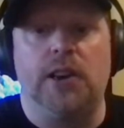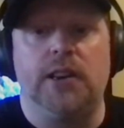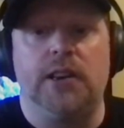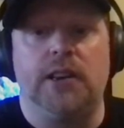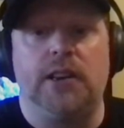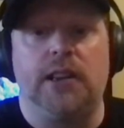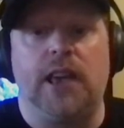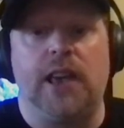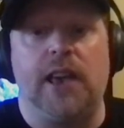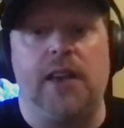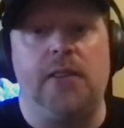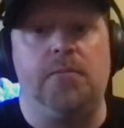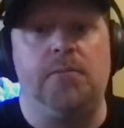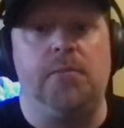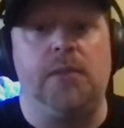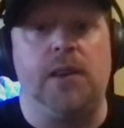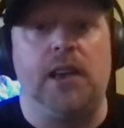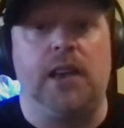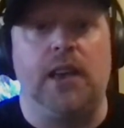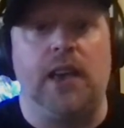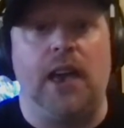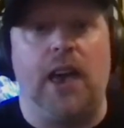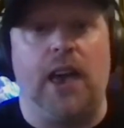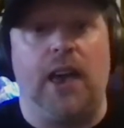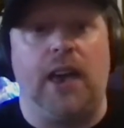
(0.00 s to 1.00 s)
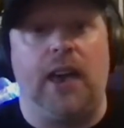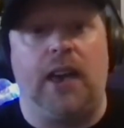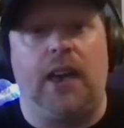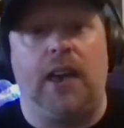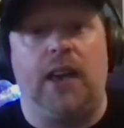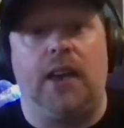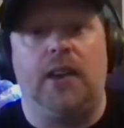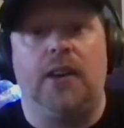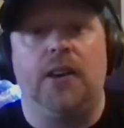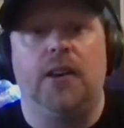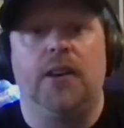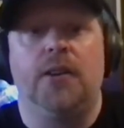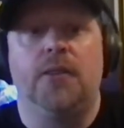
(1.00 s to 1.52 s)
and gave
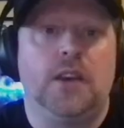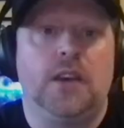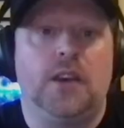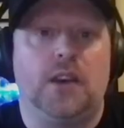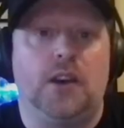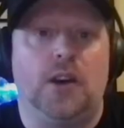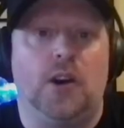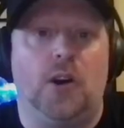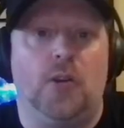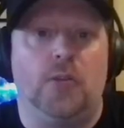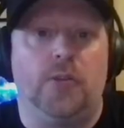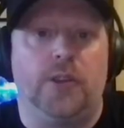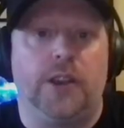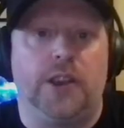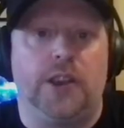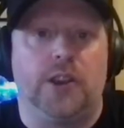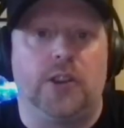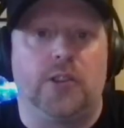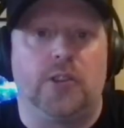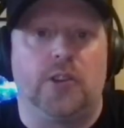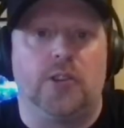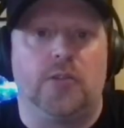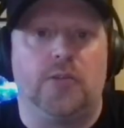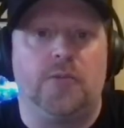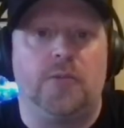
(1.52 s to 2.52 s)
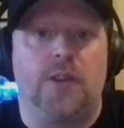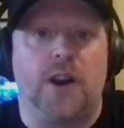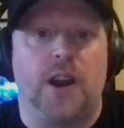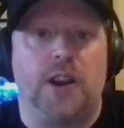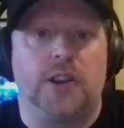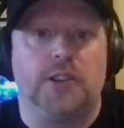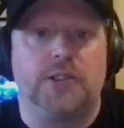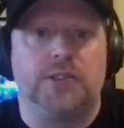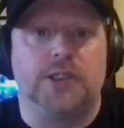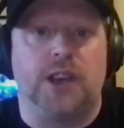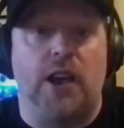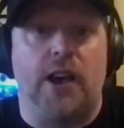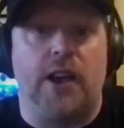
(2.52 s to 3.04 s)
me over here on
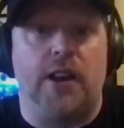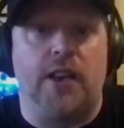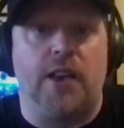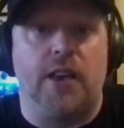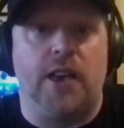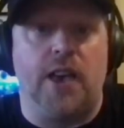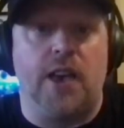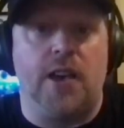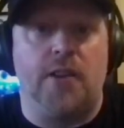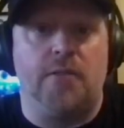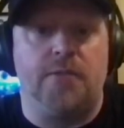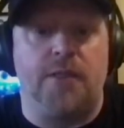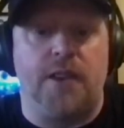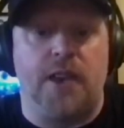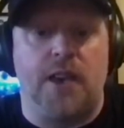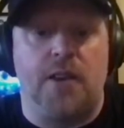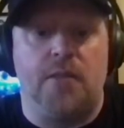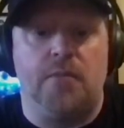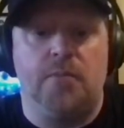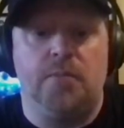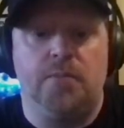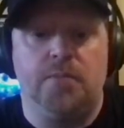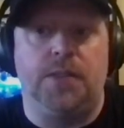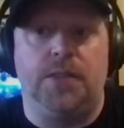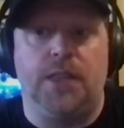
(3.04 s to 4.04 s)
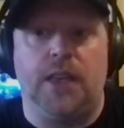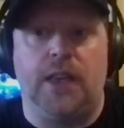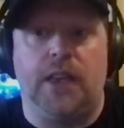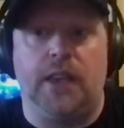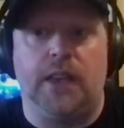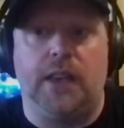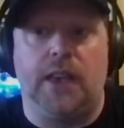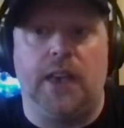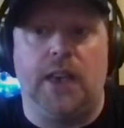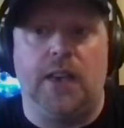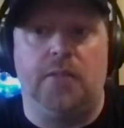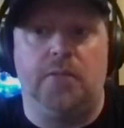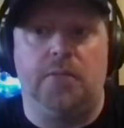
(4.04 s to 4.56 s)
Fireside FM, they
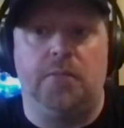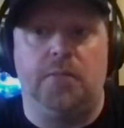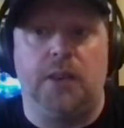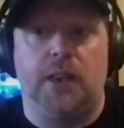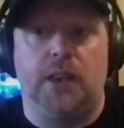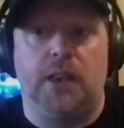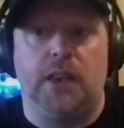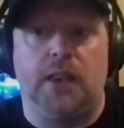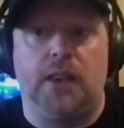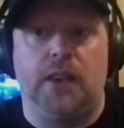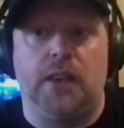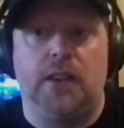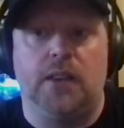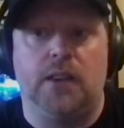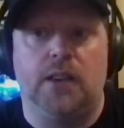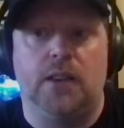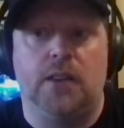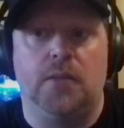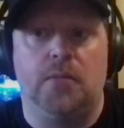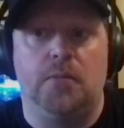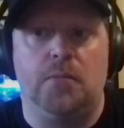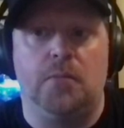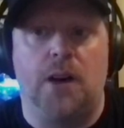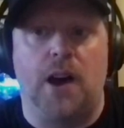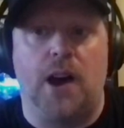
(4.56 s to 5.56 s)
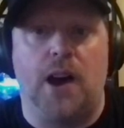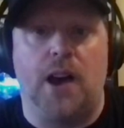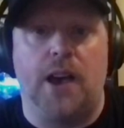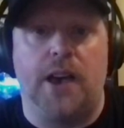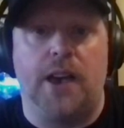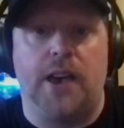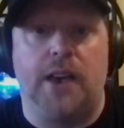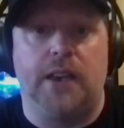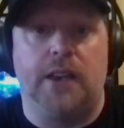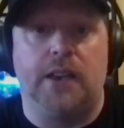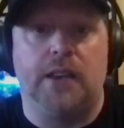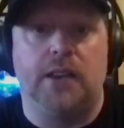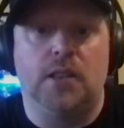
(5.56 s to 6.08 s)
gave me
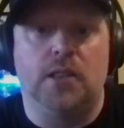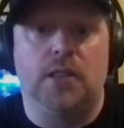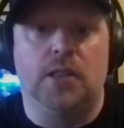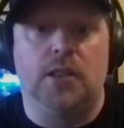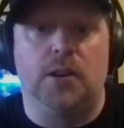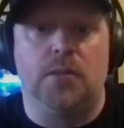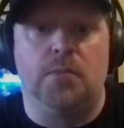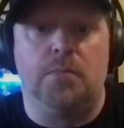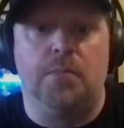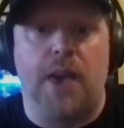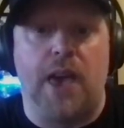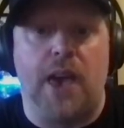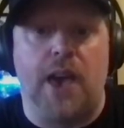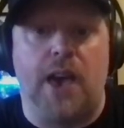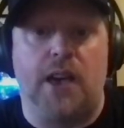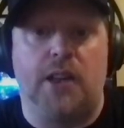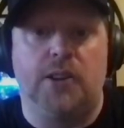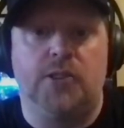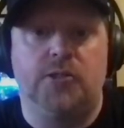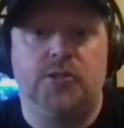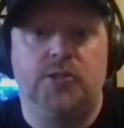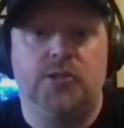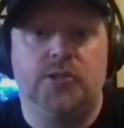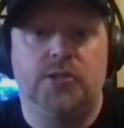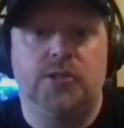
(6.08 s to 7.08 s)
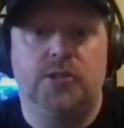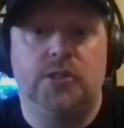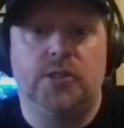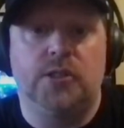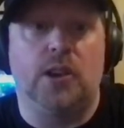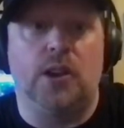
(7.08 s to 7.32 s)
my little badge.